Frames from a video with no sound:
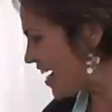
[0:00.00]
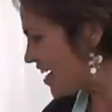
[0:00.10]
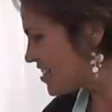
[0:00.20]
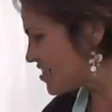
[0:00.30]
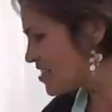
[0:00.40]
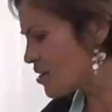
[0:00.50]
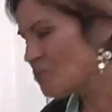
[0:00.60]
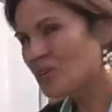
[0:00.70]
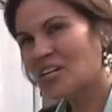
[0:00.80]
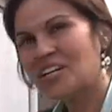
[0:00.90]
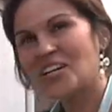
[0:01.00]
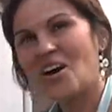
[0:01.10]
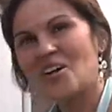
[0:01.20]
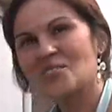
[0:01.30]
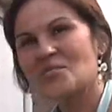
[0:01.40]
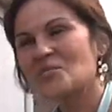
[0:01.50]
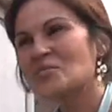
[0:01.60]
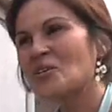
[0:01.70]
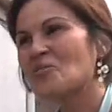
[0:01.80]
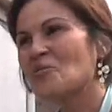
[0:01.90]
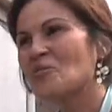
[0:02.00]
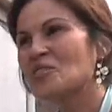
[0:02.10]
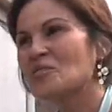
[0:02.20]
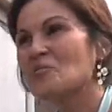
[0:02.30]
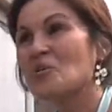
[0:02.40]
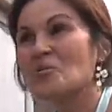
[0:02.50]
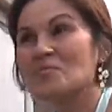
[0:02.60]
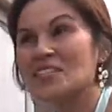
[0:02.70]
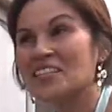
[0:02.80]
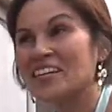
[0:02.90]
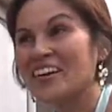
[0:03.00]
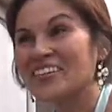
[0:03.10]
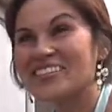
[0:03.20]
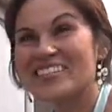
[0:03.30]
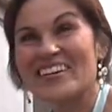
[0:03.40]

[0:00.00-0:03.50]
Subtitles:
and then we're going to also start throwing some worms in there.